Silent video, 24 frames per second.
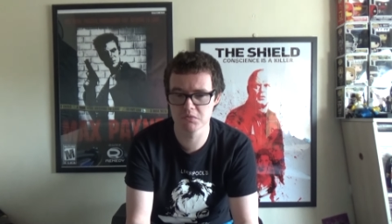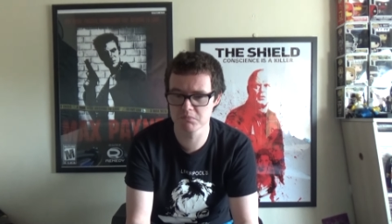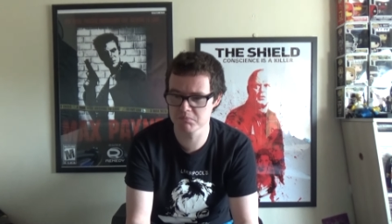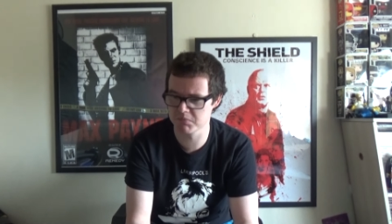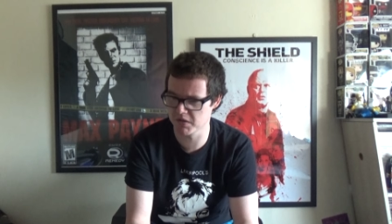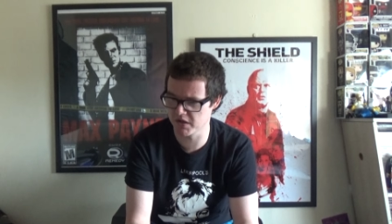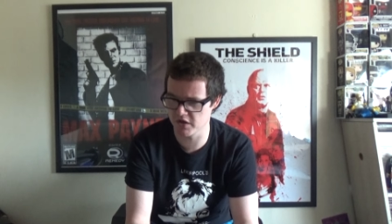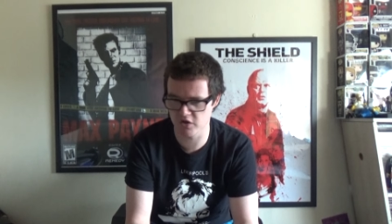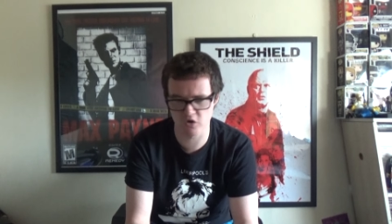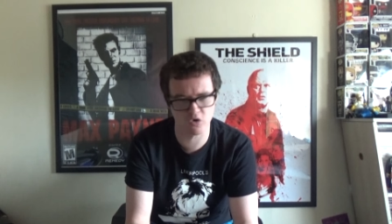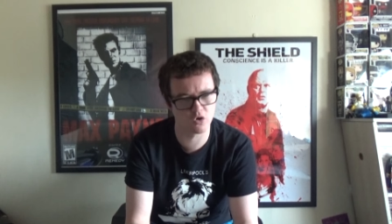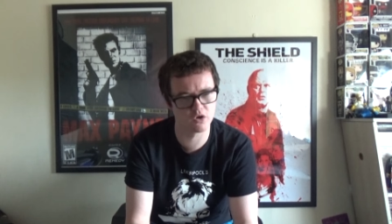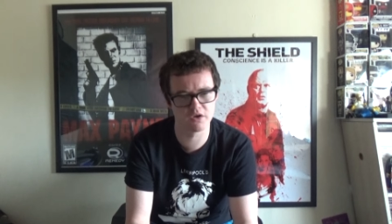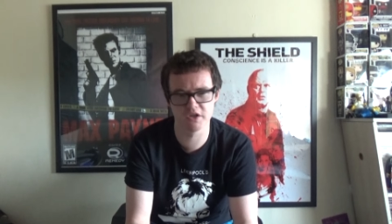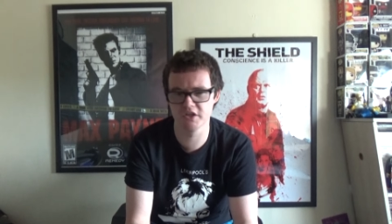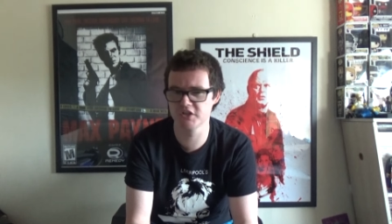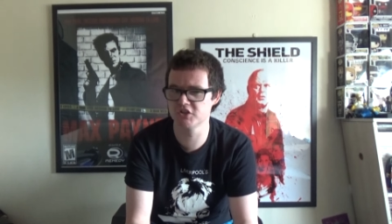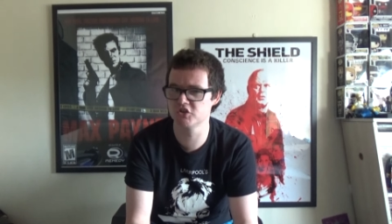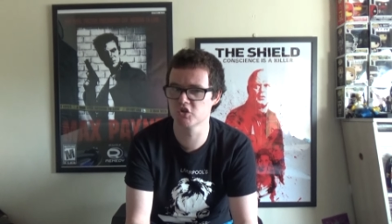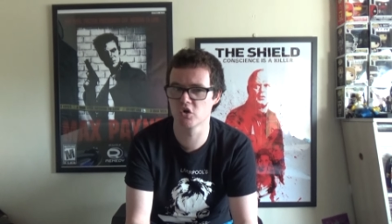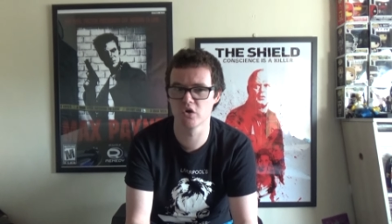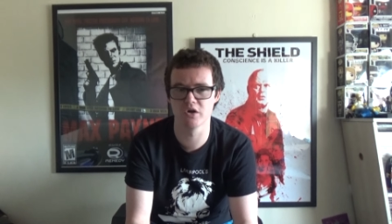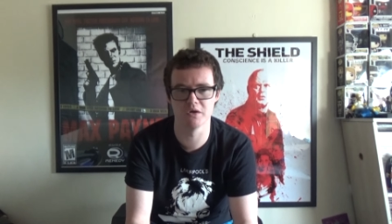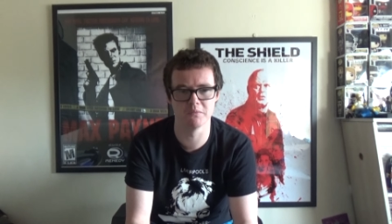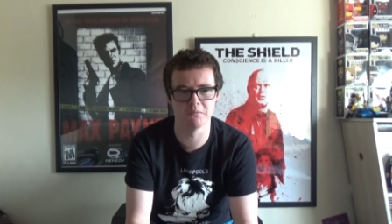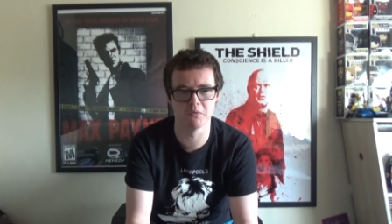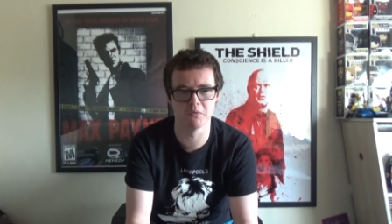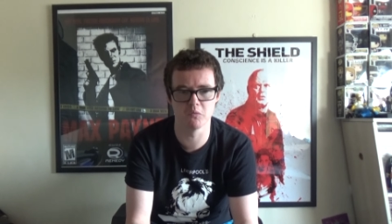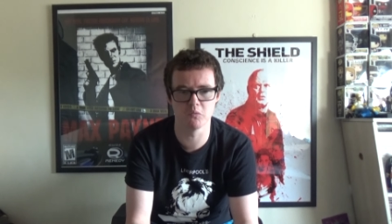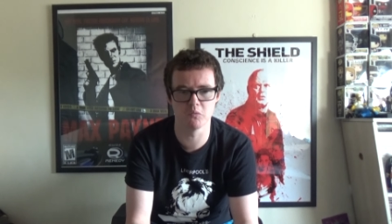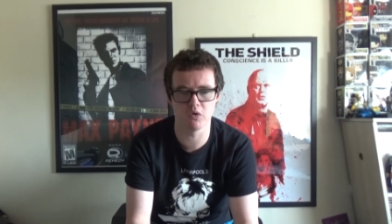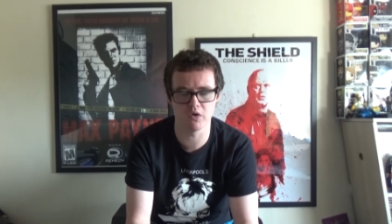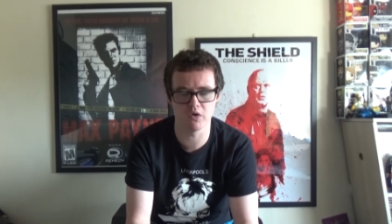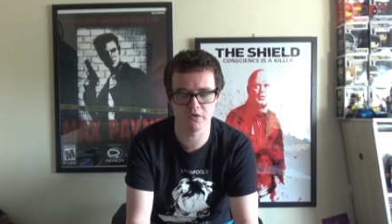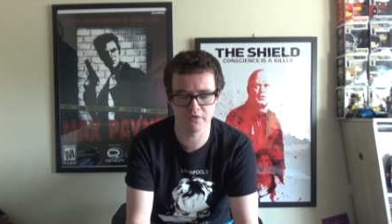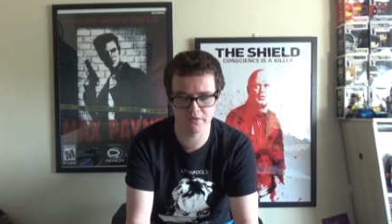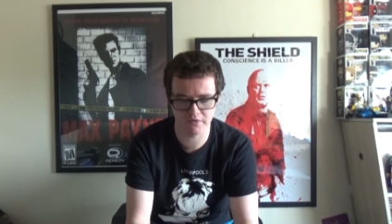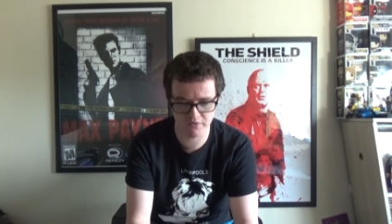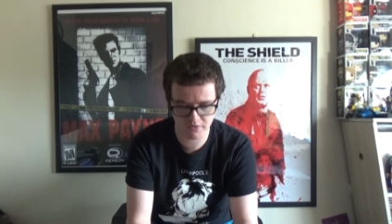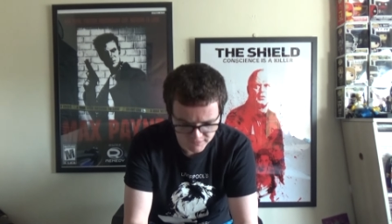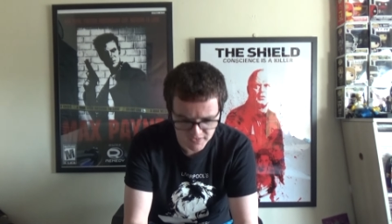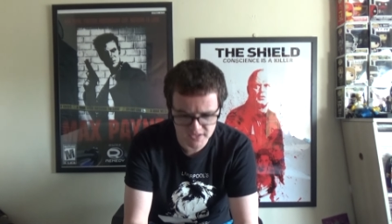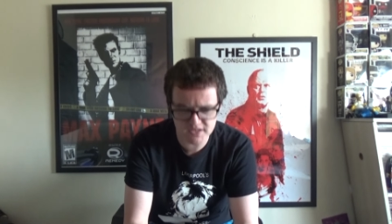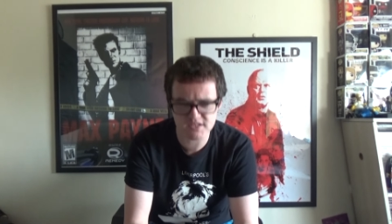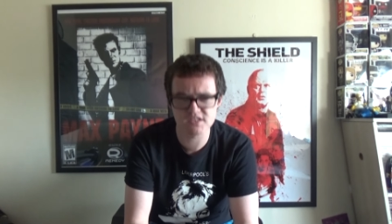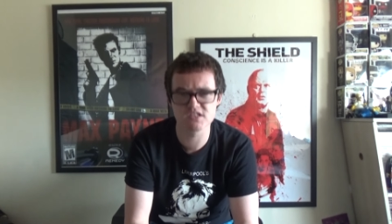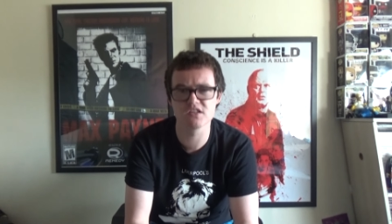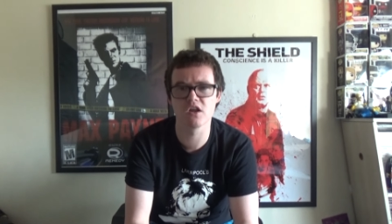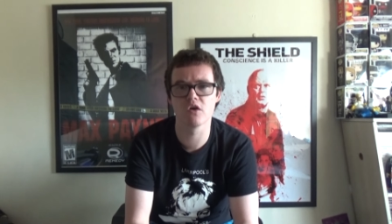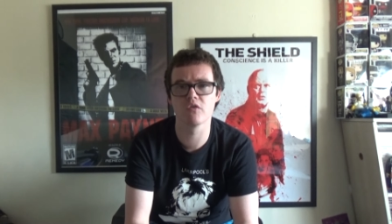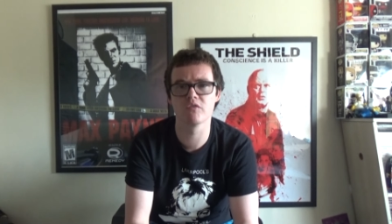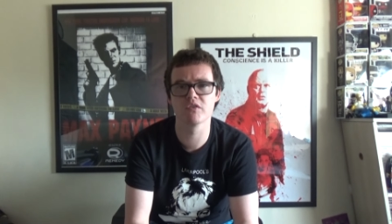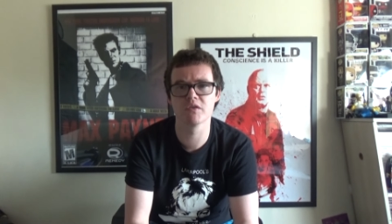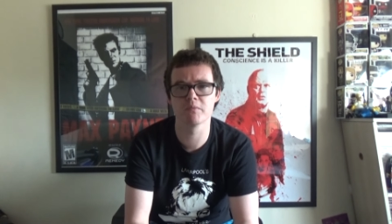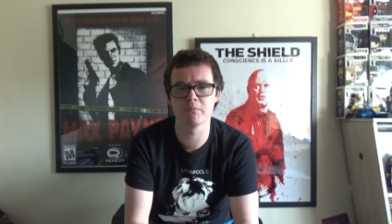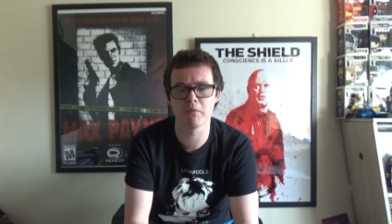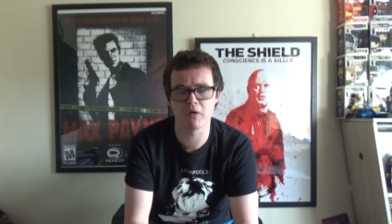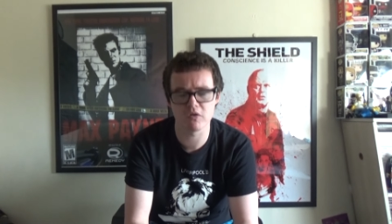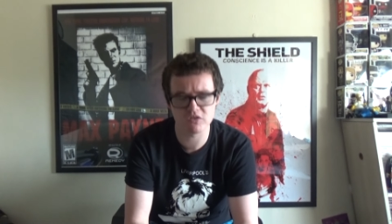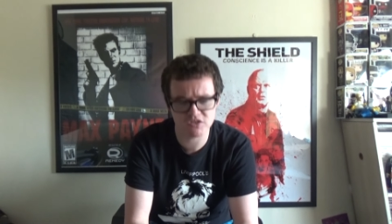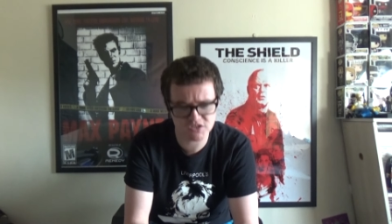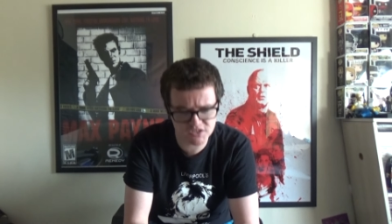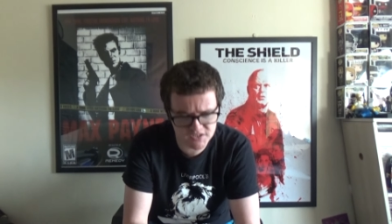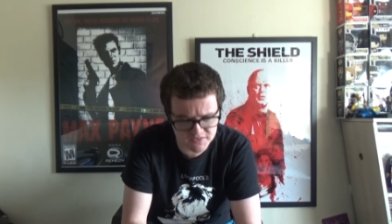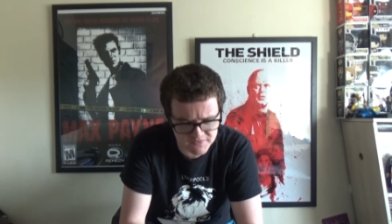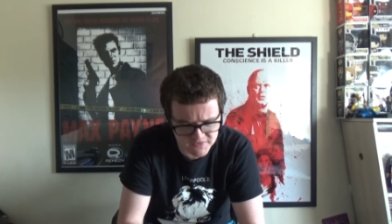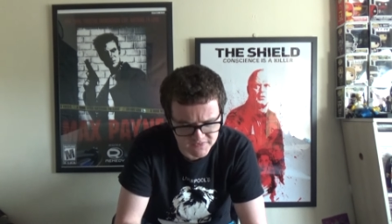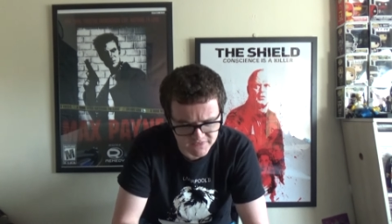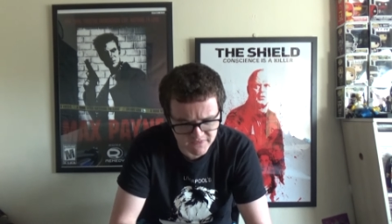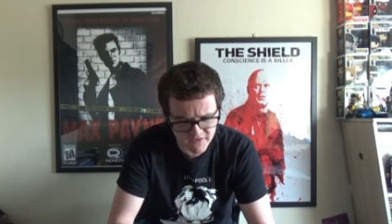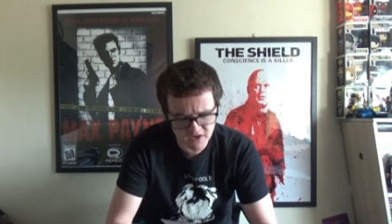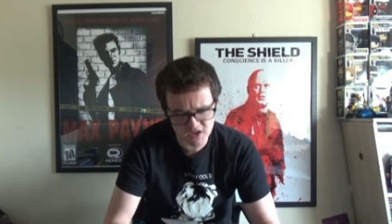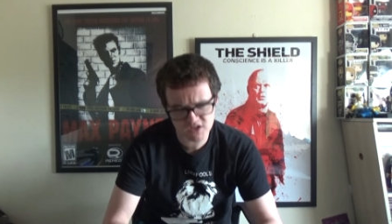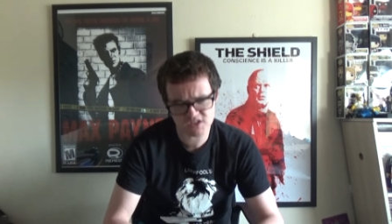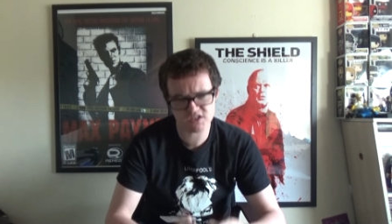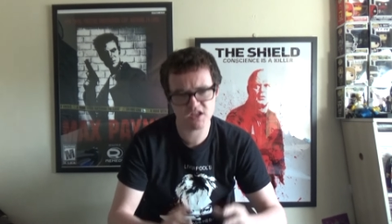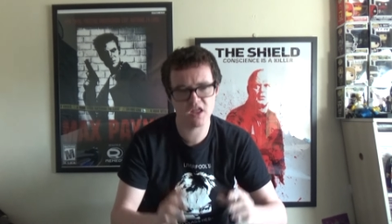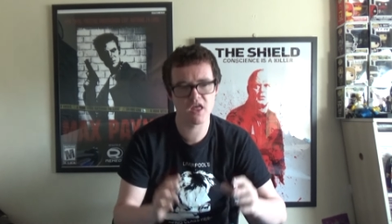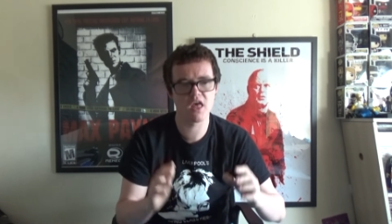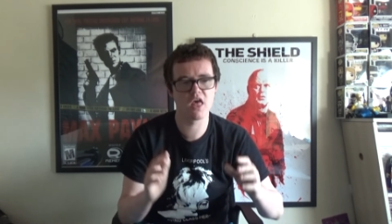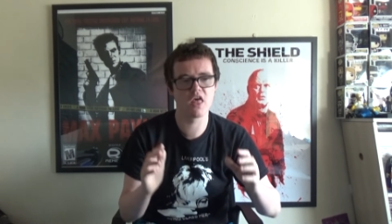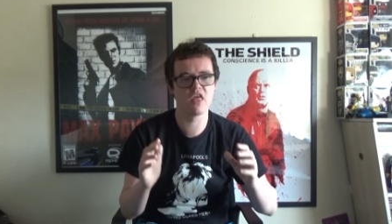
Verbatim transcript: but not an enjoyable one. Let's start with the positives first.